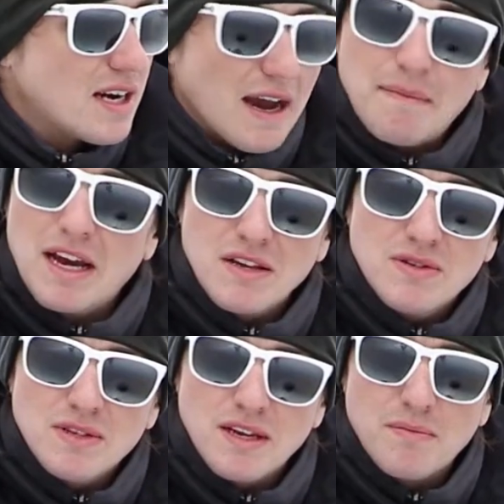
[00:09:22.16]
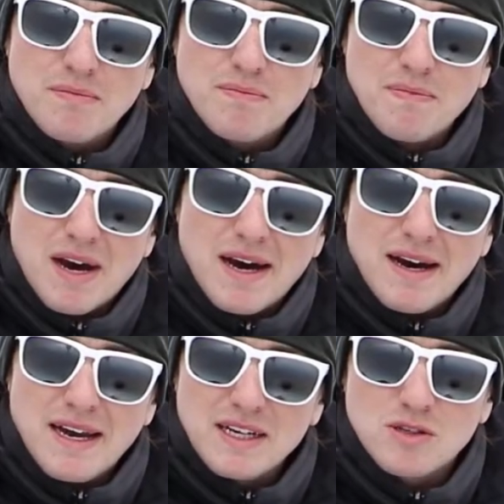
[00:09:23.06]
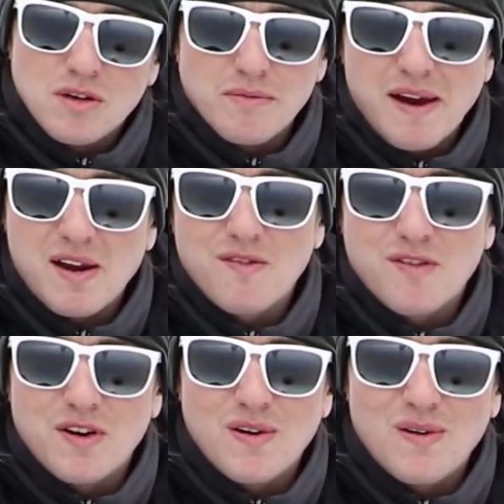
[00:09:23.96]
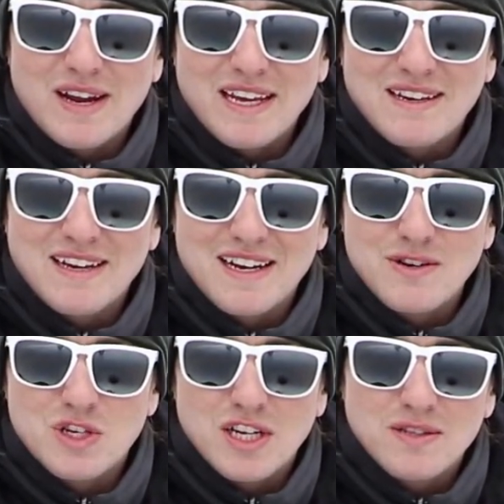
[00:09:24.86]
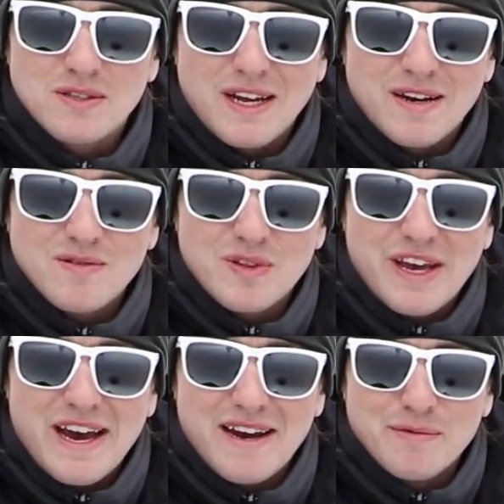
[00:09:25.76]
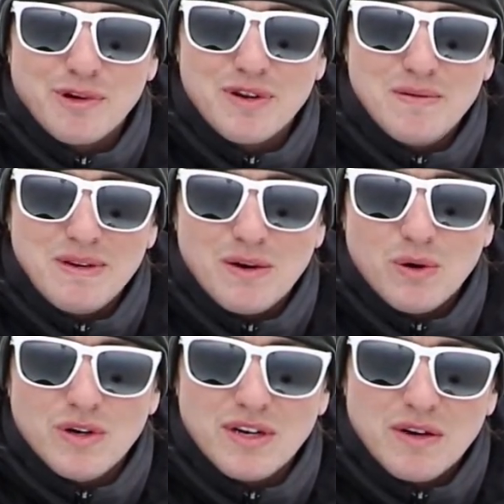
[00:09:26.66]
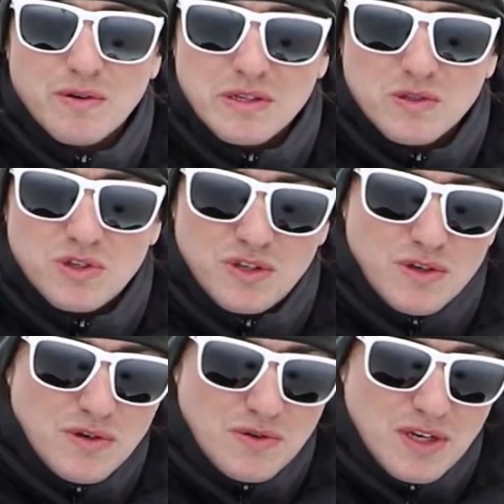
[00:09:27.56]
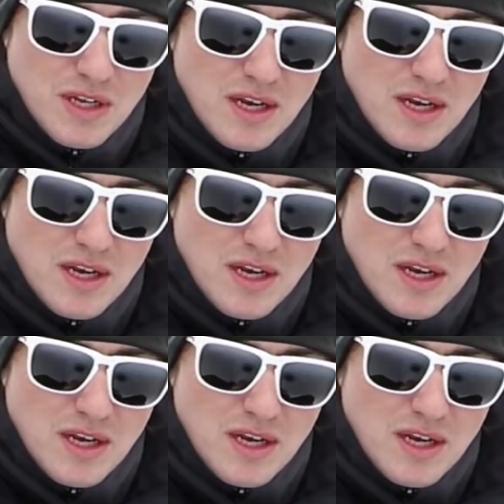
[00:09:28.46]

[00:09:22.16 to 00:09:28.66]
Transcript: I'm not using a external microphone. I kind of chinsed out with that. I'm going to be ordering one soon.